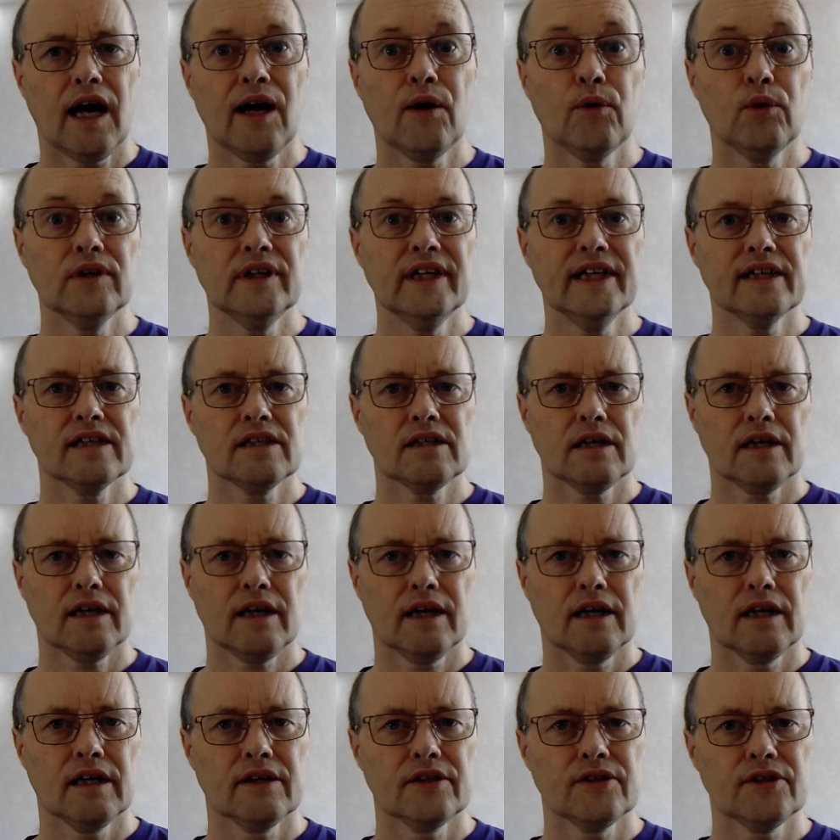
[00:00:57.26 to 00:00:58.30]
I will
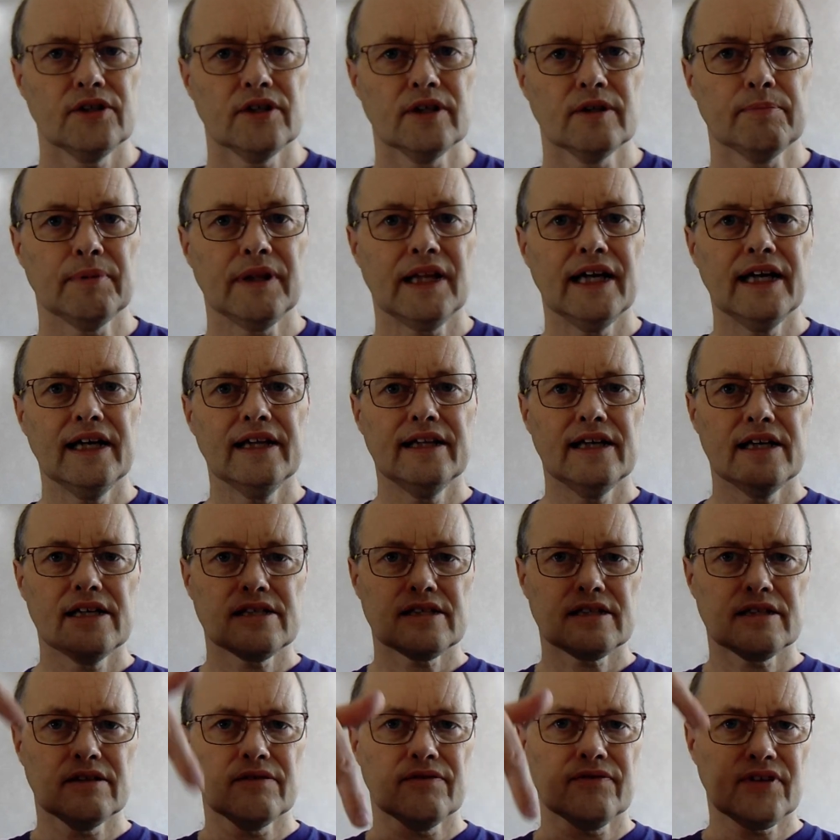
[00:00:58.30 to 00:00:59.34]
link to the
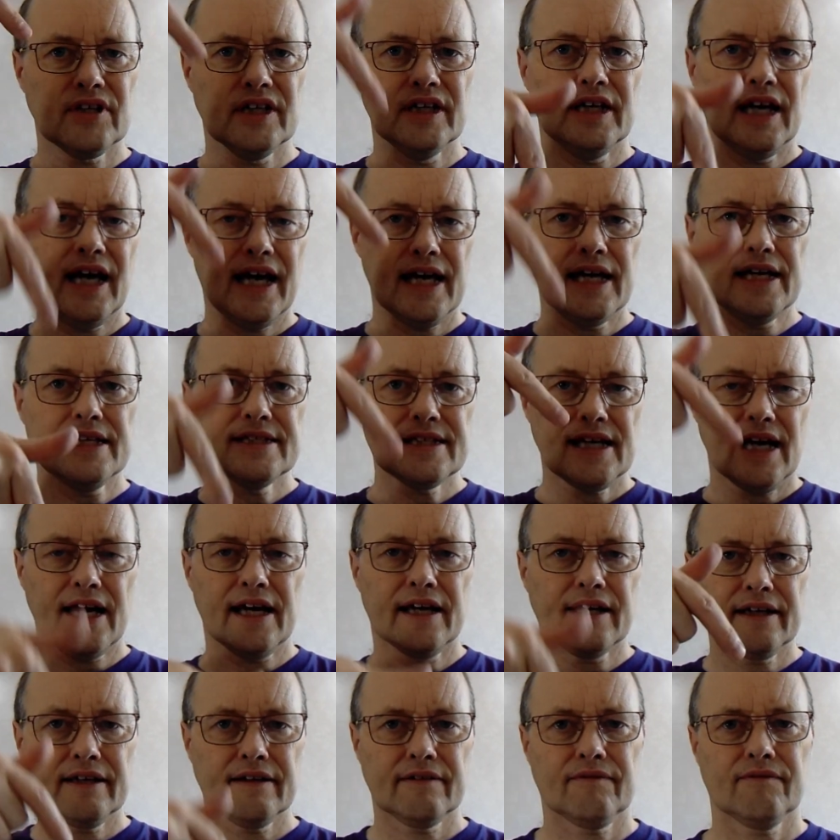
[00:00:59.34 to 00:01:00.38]
playlist of the A
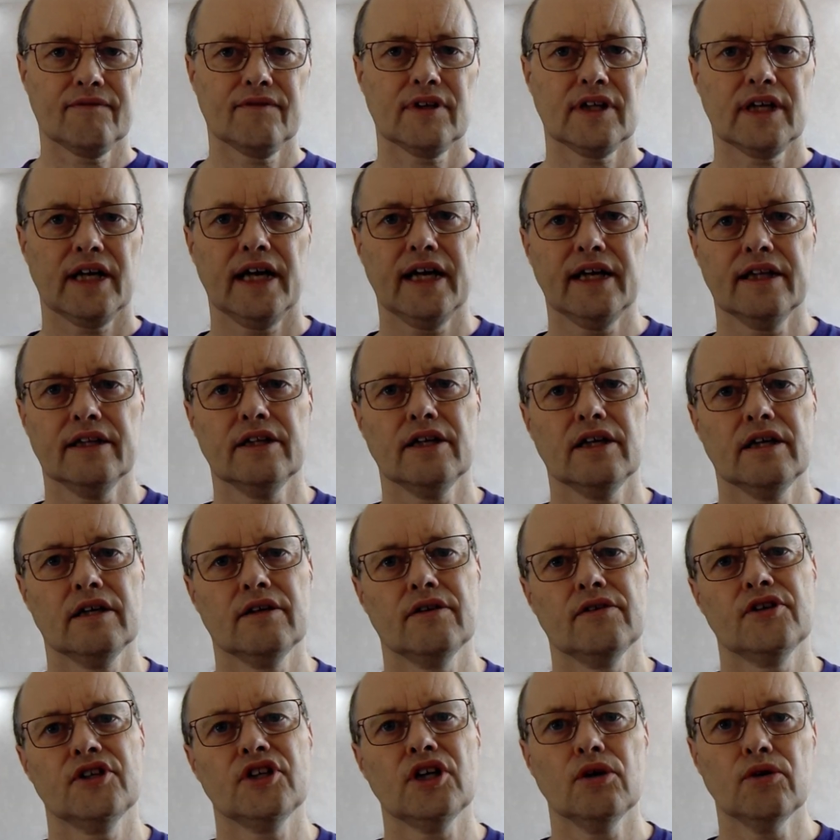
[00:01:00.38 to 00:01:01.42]
tag in
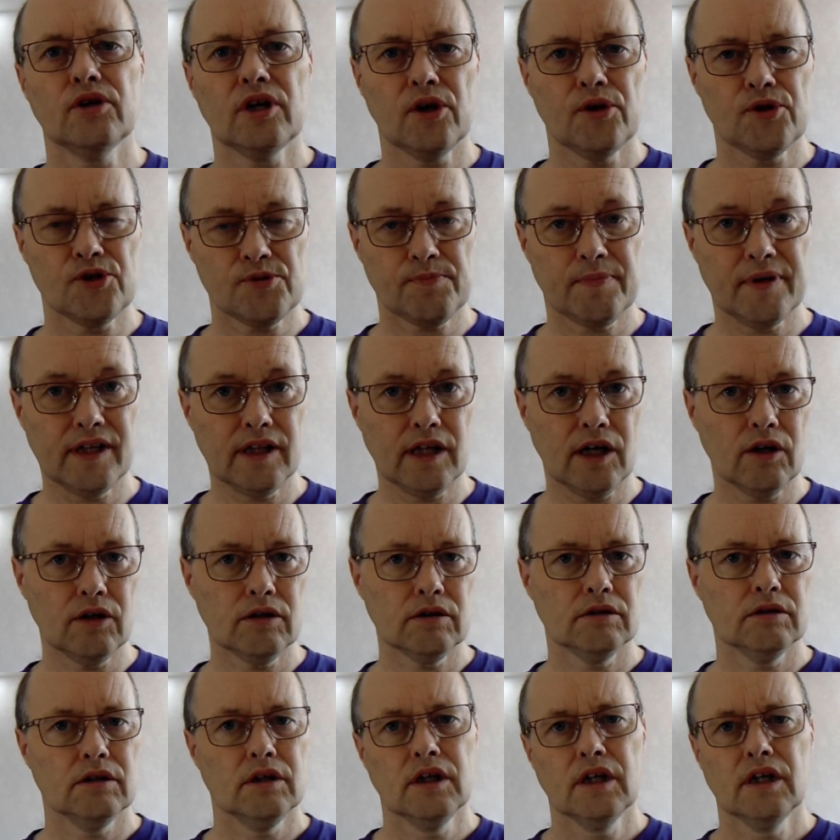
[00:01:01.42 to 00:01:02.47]
show notes
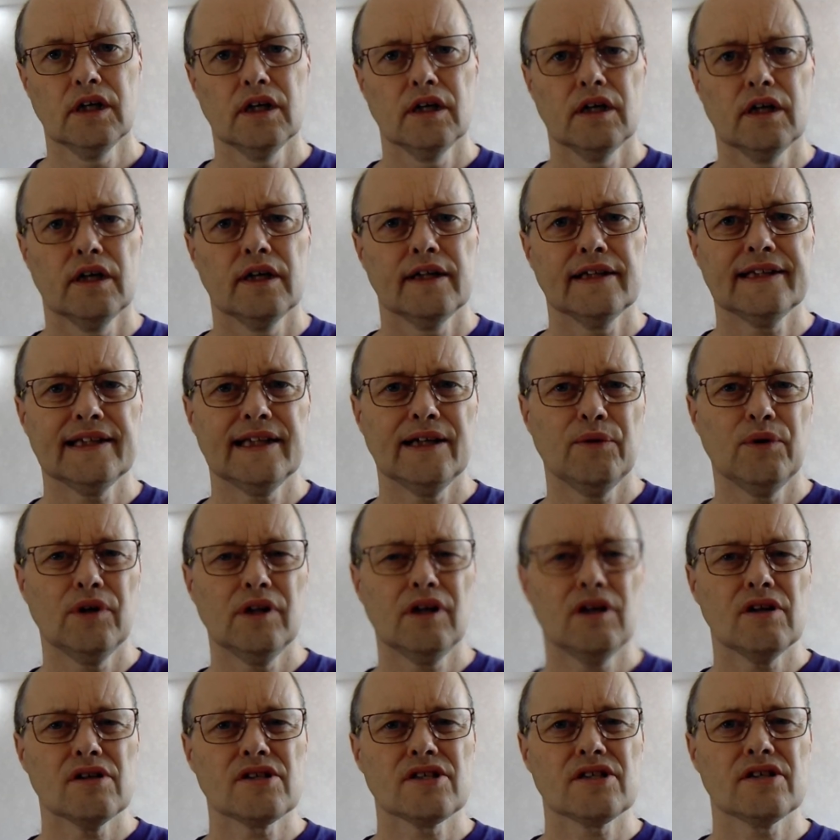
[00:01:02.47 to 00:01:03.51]
below. There were
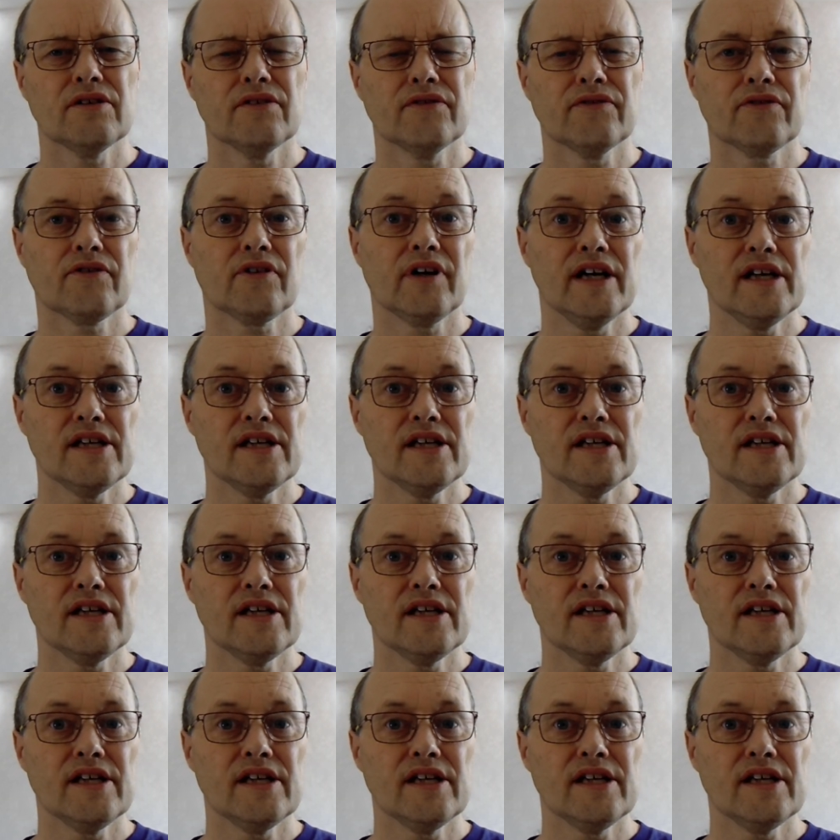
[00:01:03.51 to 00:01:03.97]
lots of